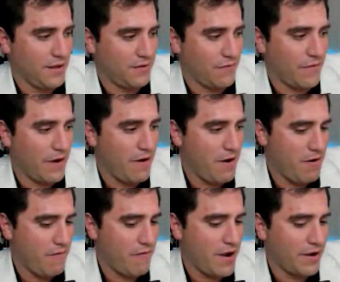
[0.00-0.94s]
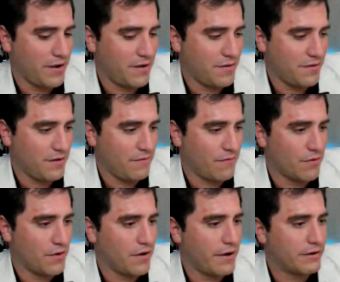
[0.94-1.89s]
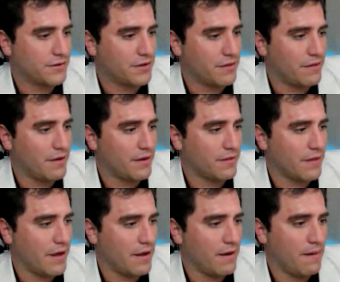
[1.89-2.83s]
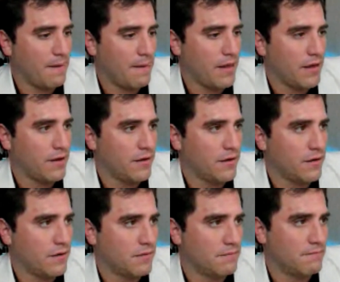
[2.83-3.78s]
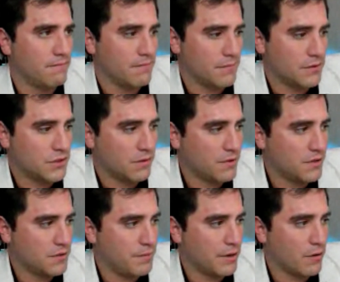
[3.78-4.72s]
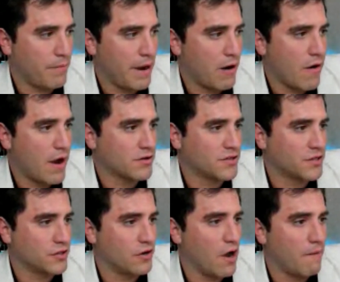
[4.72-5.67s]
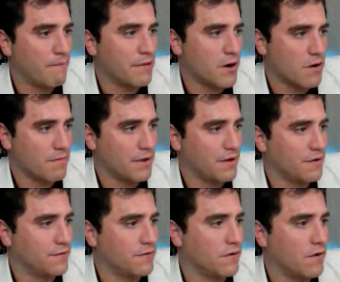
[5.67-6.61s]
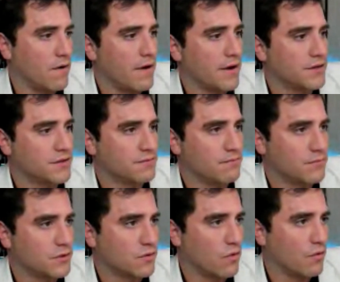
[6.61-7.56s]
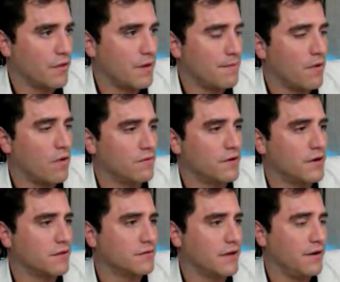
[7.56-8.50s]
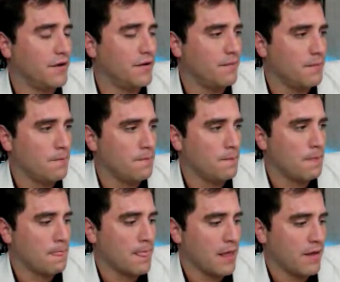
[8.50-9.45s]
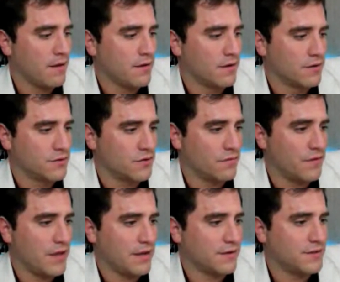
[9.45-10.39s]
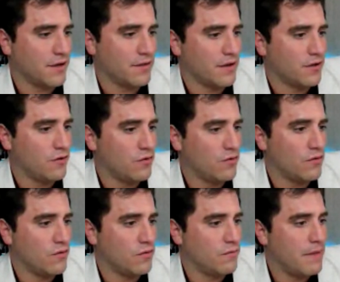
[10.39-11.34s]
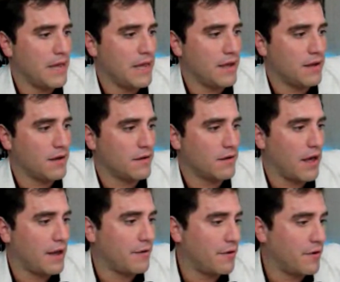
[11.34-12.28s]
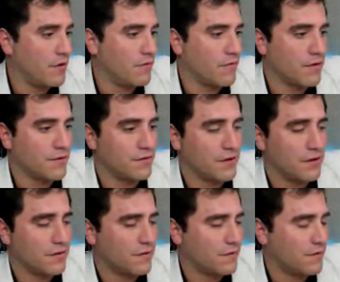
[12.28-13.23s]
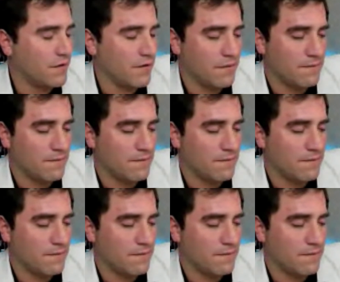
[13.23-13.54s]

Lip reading: it's very nerve-wracking, I think, for you guys to think that some of these bigger powerhouses got bigger because GoodRx sold them all of your health data. So if they can tell that you may, I don't know, for instance,